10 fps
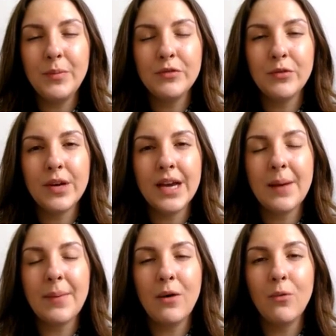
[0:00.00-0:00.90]
be talking
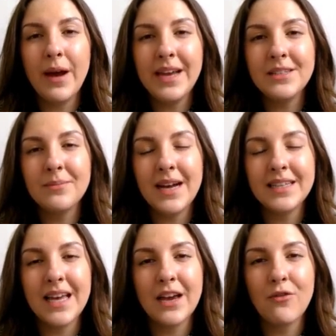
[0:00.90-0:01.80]
about weight,
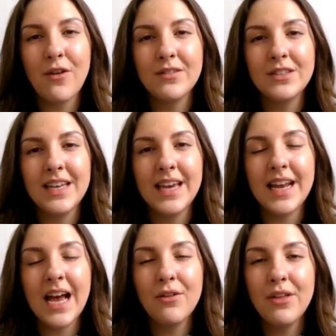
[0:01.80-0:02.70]
mass and gravity
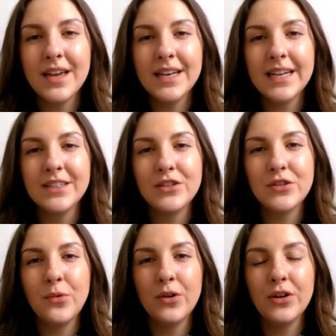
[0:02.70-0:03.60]
and how they're connected
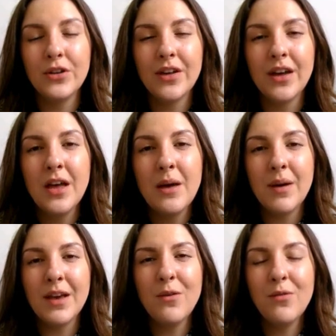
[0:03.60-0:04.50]
to one another
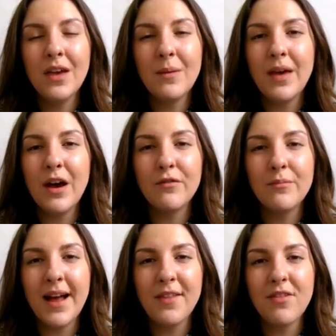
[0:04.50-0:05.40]
by using a bit of
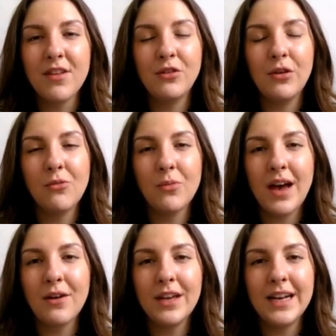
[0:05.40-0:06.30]
maths and doing some
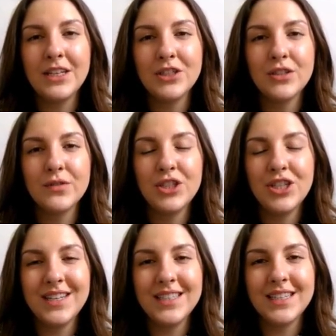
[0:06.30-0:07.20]
calculations for
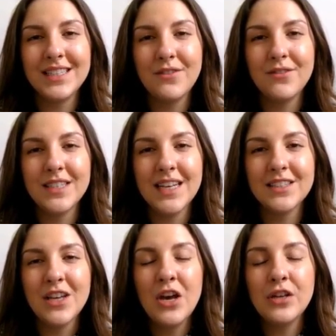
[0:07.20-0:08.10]
GCSE physics.